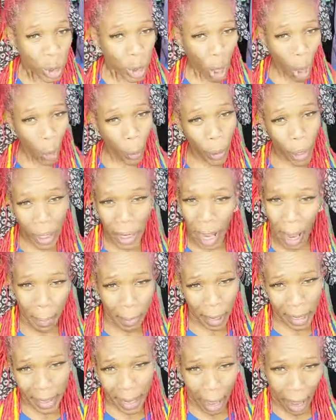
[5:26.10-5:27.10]
So we're
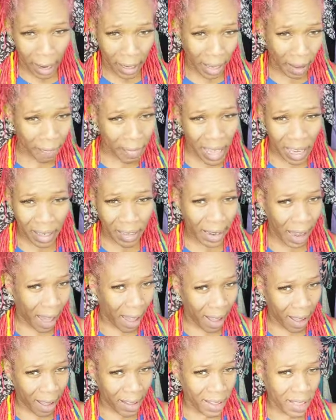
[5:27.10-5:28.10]
coming out of the
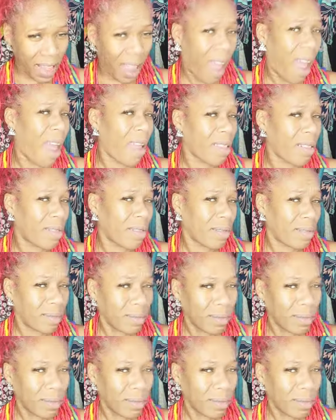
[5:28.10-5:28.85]
closet.